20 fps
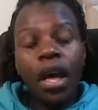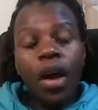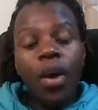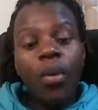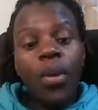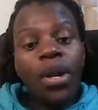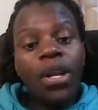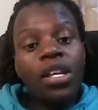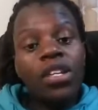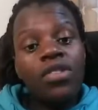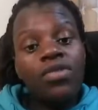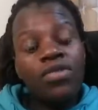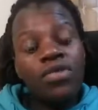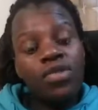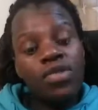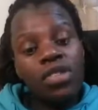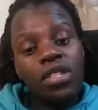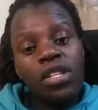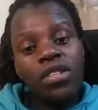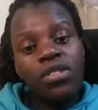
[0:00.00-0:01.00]
it's
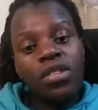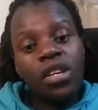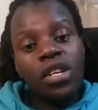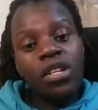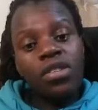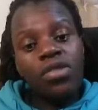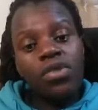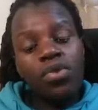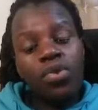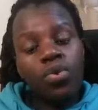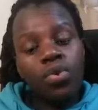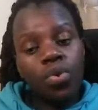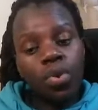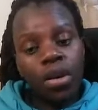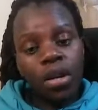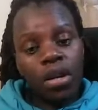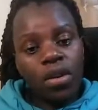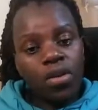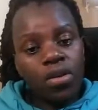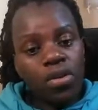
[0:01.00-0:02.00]
flu season in school.
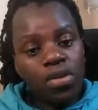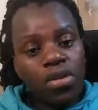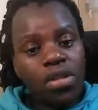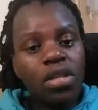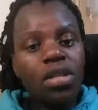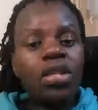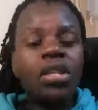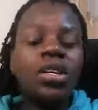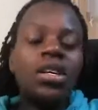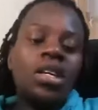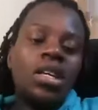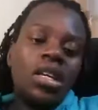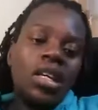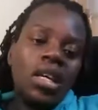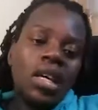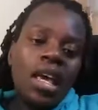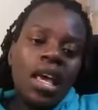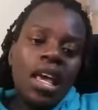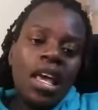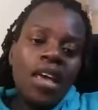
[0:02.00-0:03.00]
Because
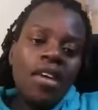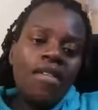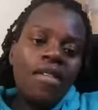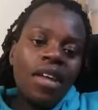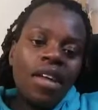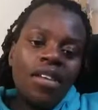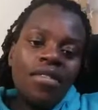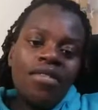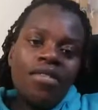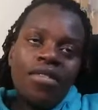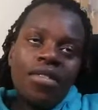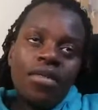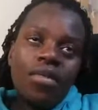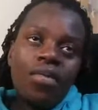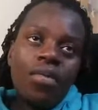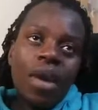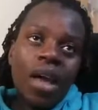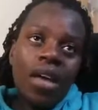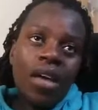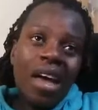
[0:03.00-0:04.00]
even if
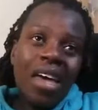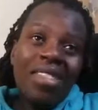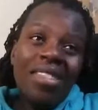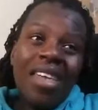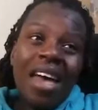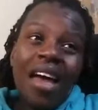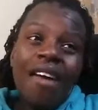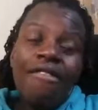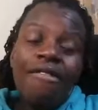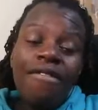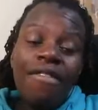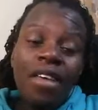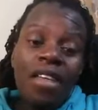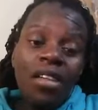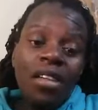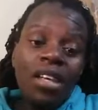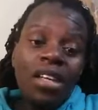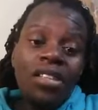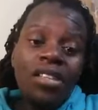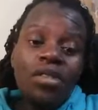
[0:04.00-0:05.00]
I
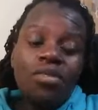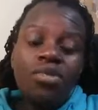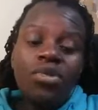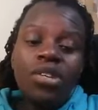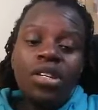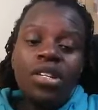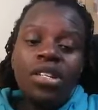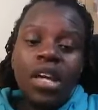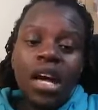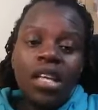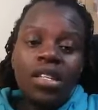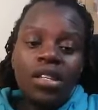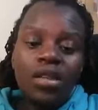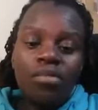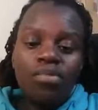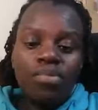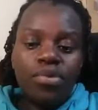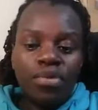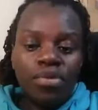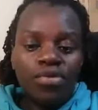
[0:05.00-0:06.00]
feel his immunity has
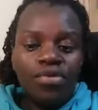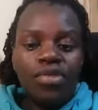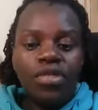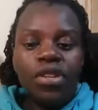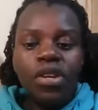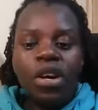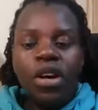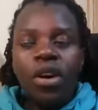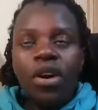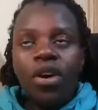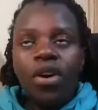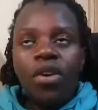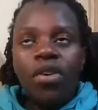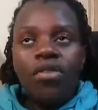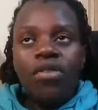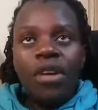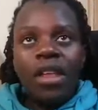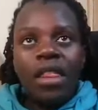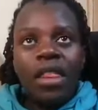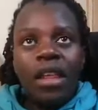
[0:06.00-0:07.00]
improved
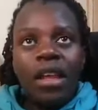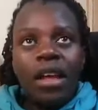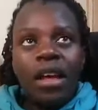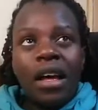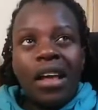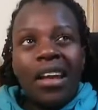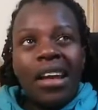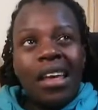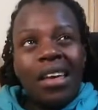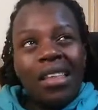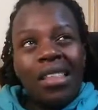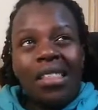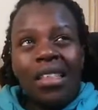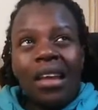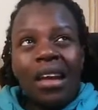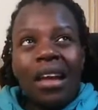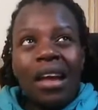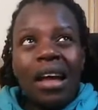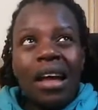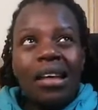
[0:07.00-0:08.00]
over the
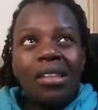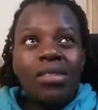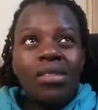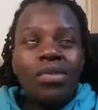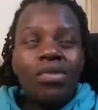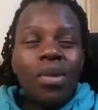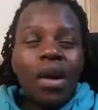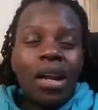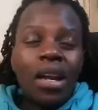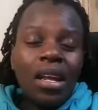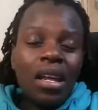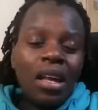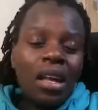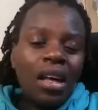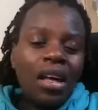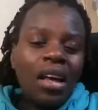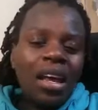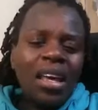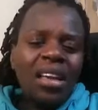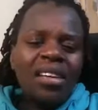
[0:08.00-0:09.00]
last 1
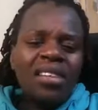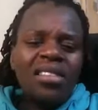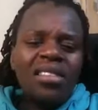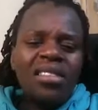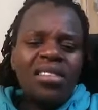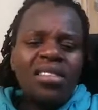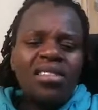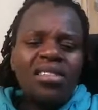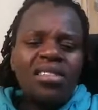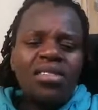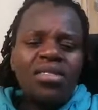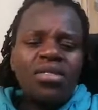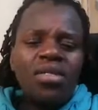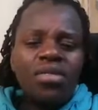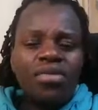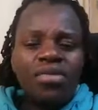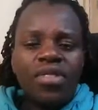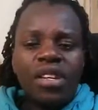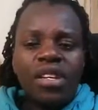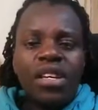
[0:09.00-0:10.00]
year, like since
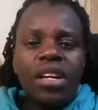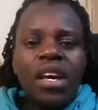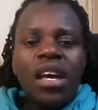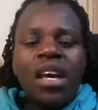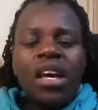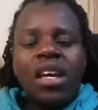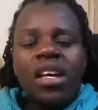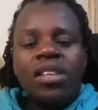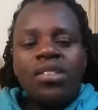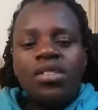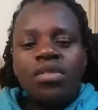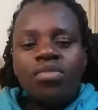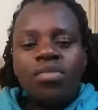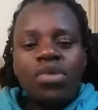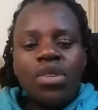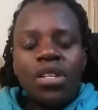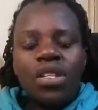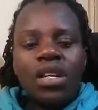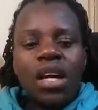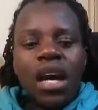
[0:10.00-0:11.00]
COVID, his
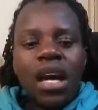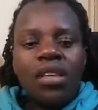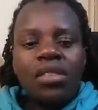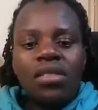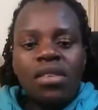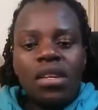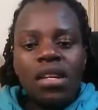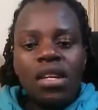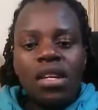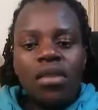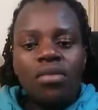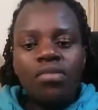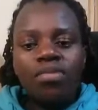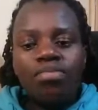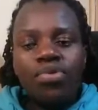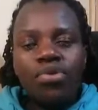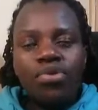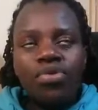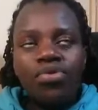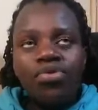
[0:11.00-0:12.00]
immunity has really
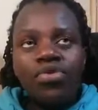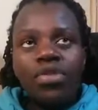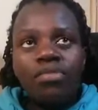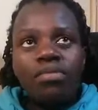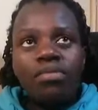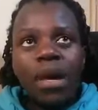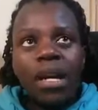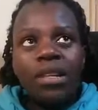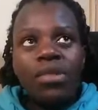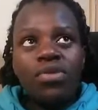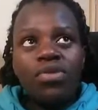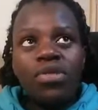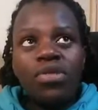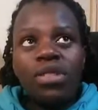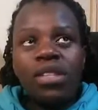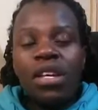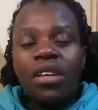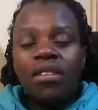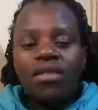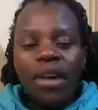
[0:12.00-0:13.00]
improved. But you
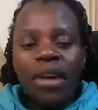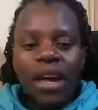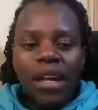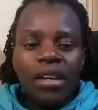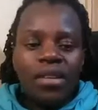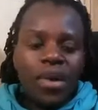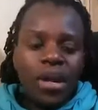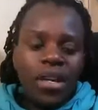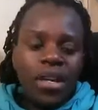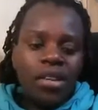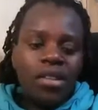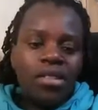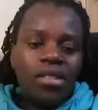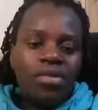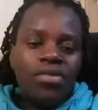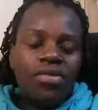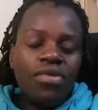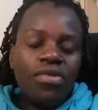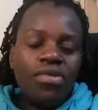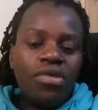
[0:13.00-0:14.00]
still find when it's
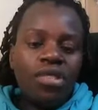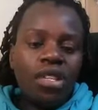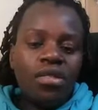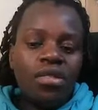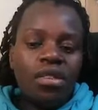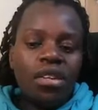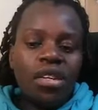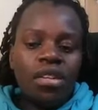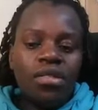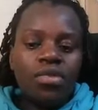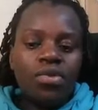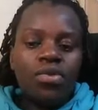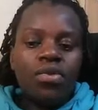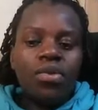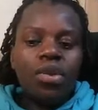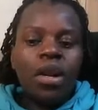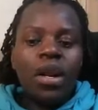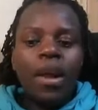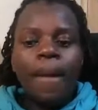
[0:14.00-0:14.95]
flu season in school,